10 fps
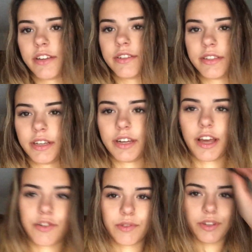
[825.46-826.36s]
I just think a
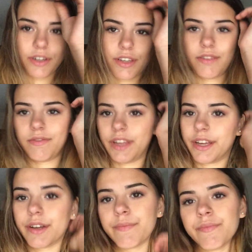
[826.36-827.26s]
natural look
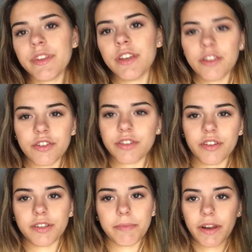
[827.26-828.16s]
like just
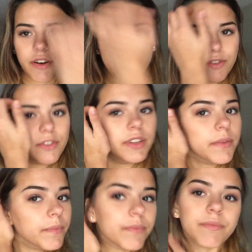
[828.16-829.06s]
looks better usually.